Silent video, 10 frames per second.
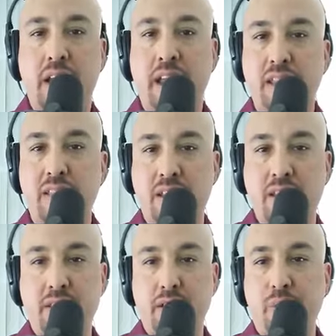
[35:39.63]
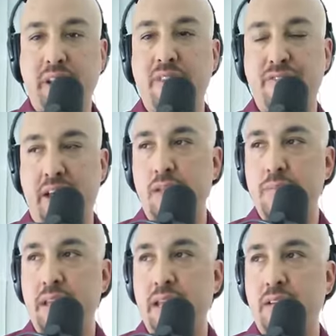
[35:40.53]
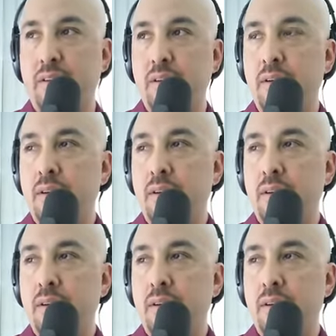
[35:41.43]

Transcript: in the, the redevelopment